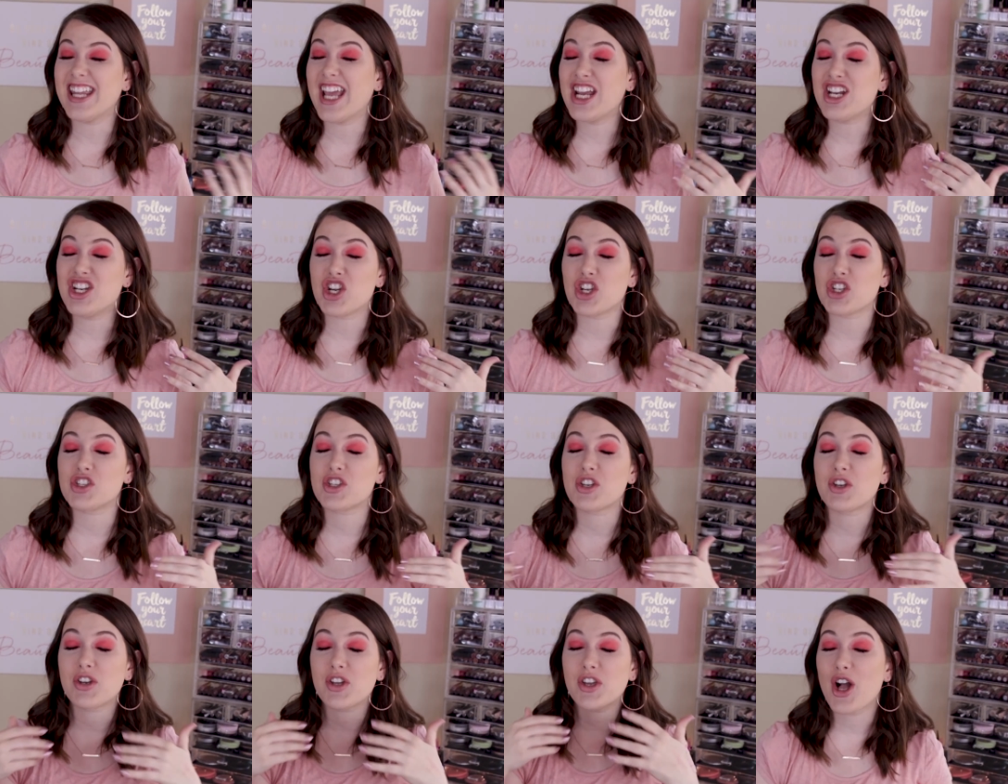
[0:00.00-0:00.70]
they
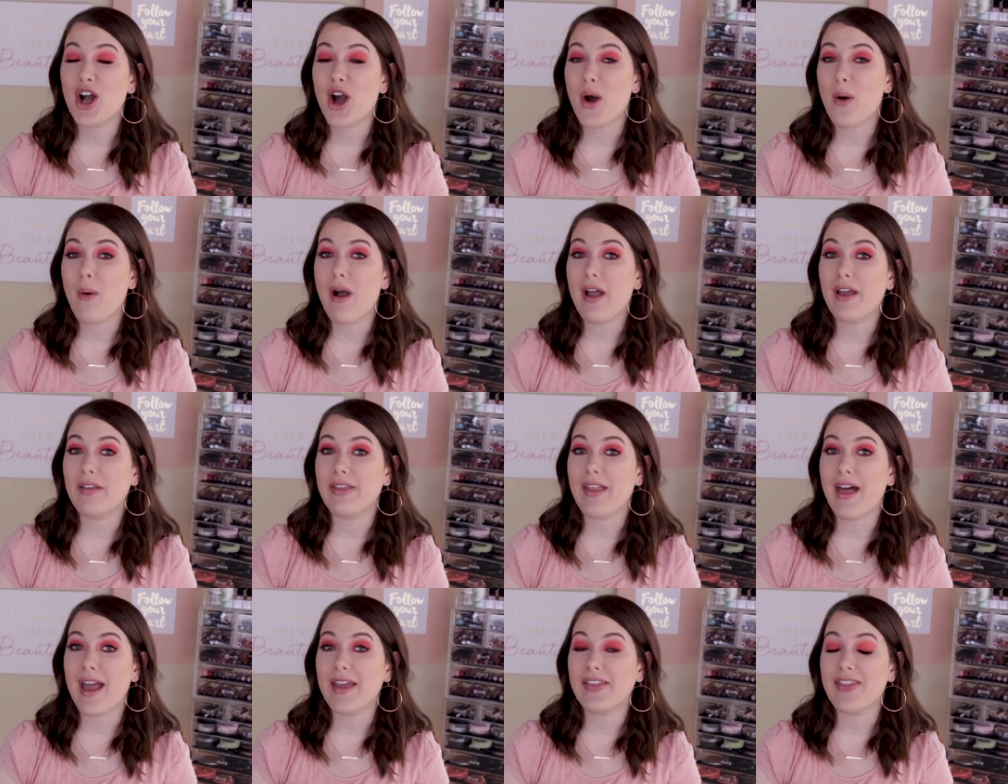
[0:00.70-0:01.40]
just go
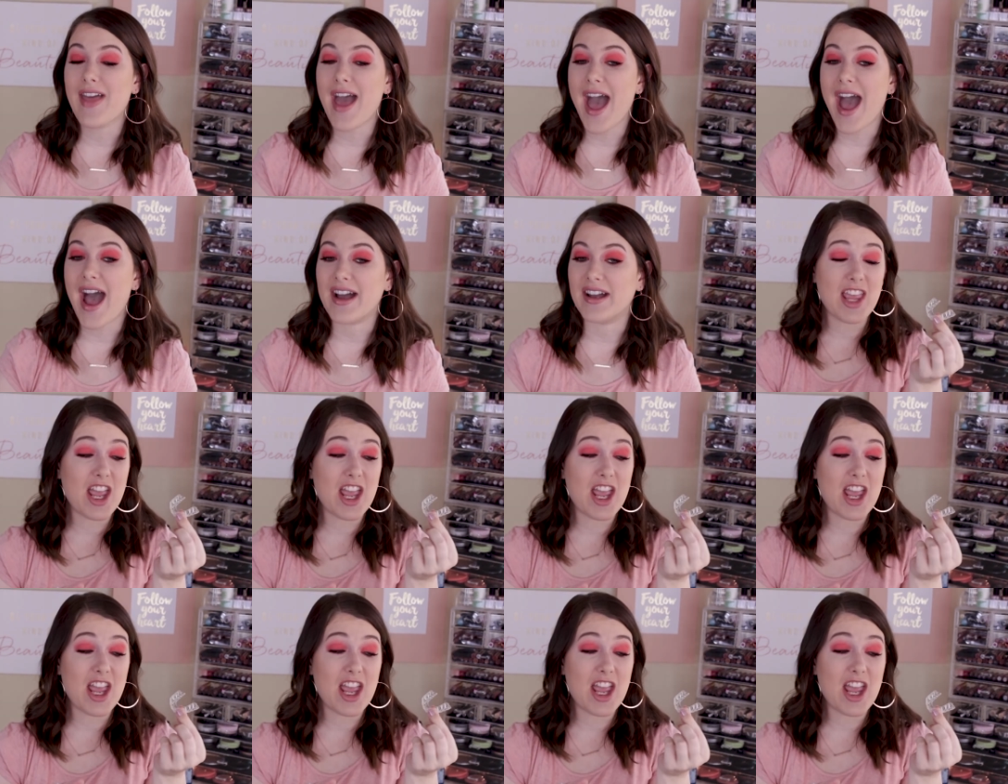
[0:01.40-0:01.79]
in like that.